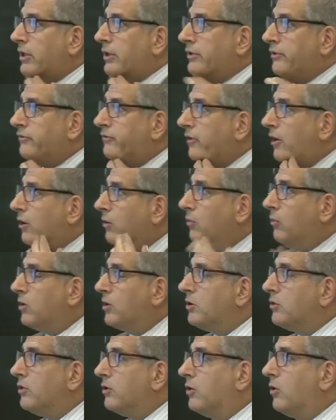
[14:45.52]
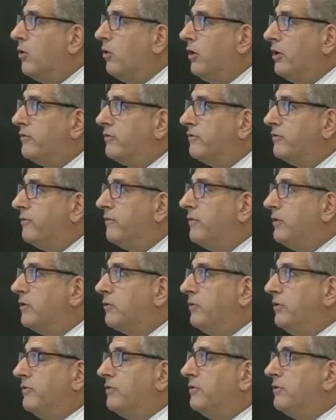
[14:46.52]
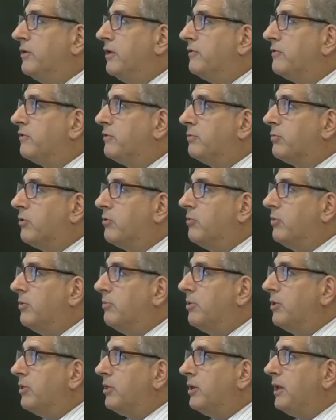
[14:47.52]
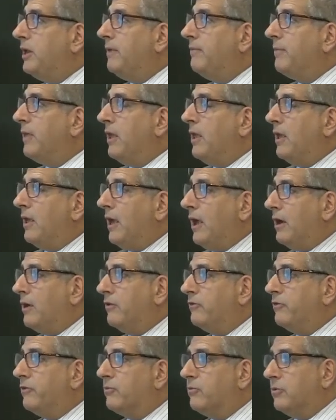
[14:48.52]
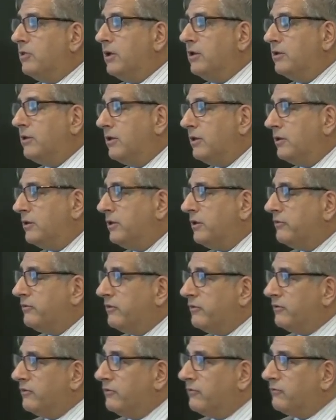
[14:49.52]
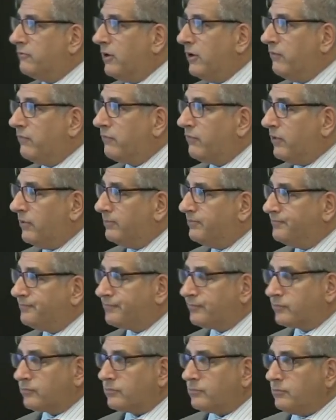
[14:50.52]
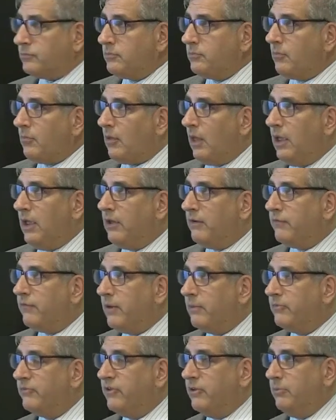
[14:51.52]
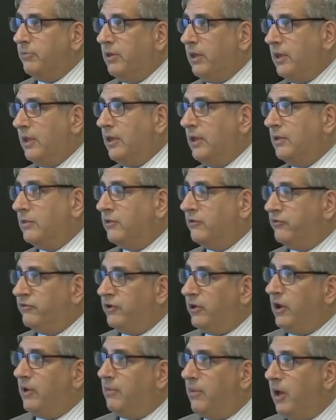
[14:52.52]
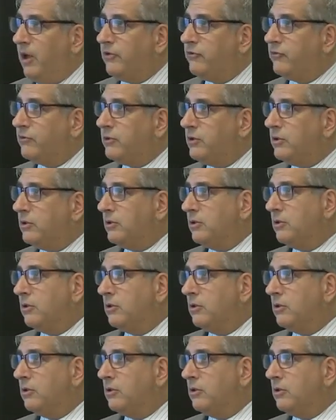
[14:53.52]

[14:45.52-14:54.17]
So what are the causes of increased intestinal permeability? How does it relate to illness? This is straight from AFMCP and the GI module.